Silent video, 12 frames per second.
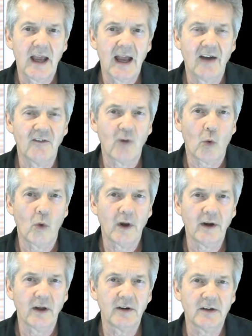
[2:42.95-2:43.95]
have
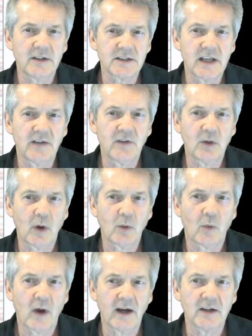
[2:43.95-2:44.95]

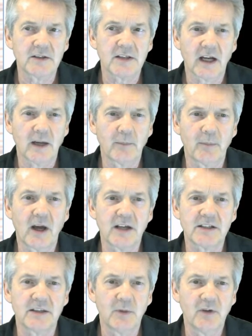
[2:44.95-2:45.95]
171 wires that
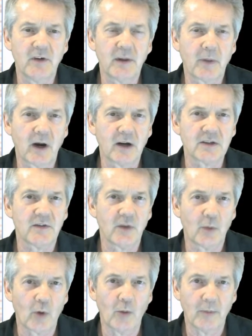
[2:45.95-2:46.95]
comprise the moving parts of
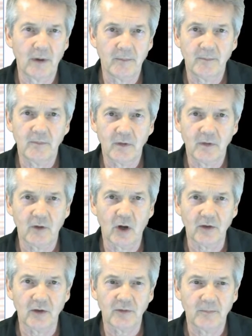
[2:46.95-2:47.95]
the rope.
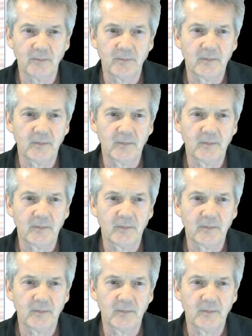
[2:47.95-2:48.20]
False.